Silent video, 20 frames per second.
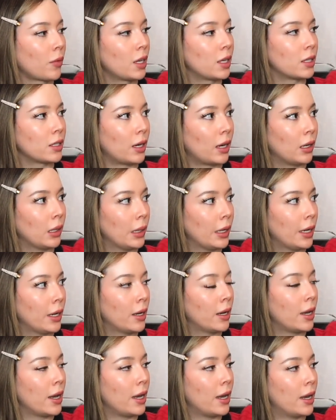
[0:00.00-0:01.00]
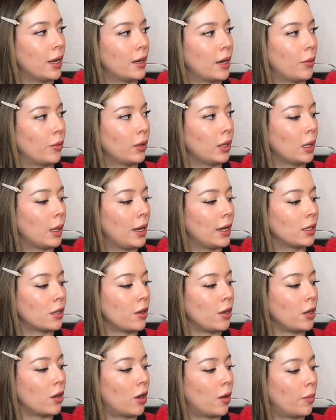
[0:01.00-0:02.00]
styling, and I really
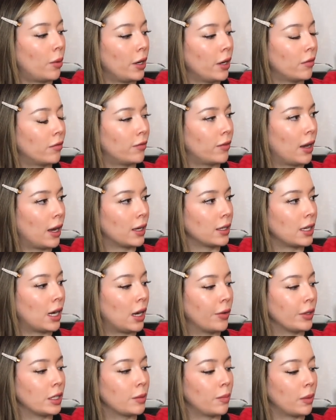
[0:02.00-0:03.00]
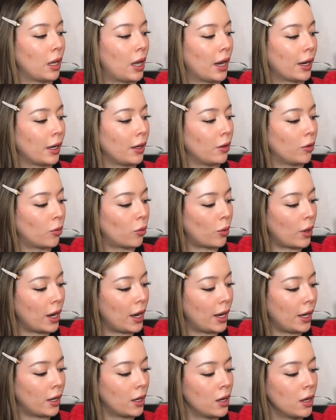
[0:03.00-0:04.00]
liked the ombre effect, how it's black and
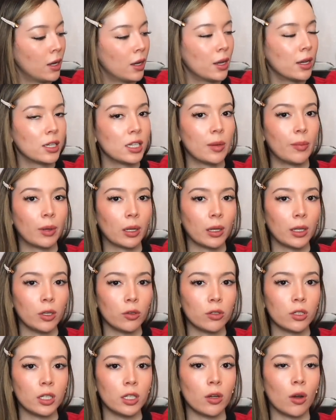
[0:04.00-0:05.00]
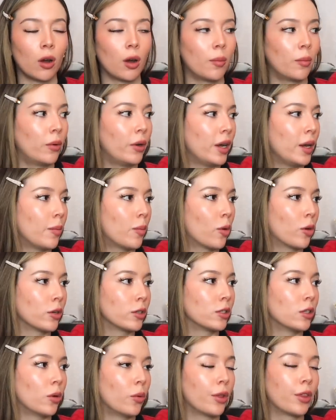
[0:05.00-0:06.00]
gray. Typically you see ombre more
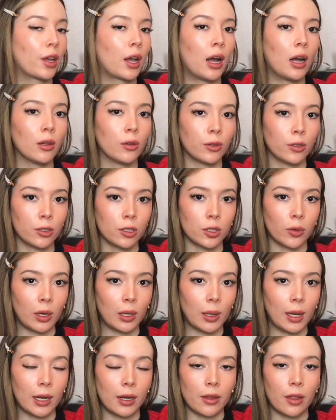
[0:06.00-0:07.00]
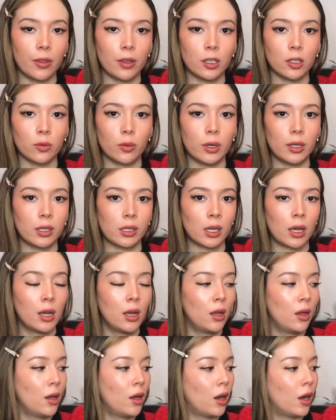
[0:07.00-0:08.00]
so with colors, so I liked that this was
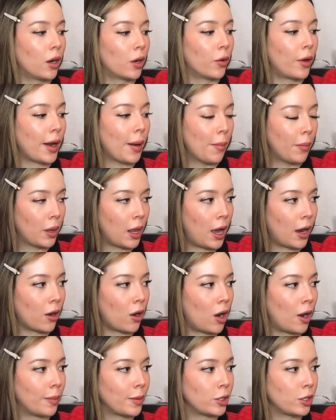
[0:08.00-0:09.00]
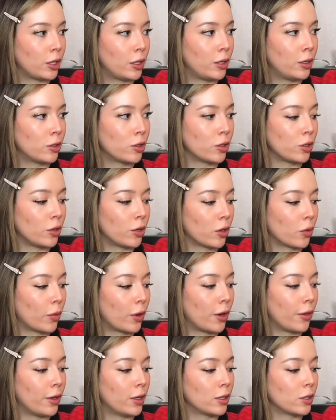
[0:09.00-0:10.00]
a gray and black option, so you could
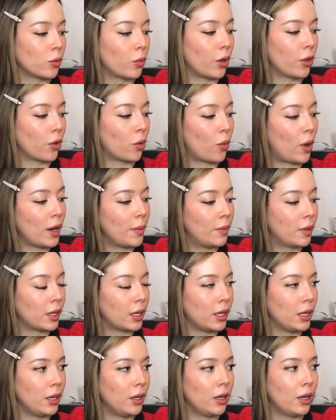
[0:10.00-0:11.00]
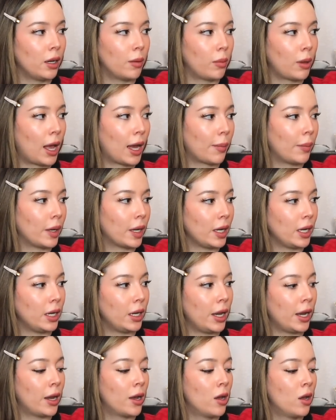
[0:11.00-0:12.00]
wear this with a white bikini, a black
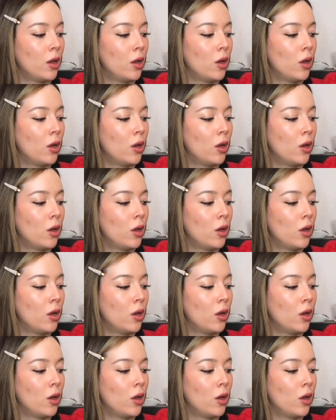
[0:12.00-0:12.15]
bikini,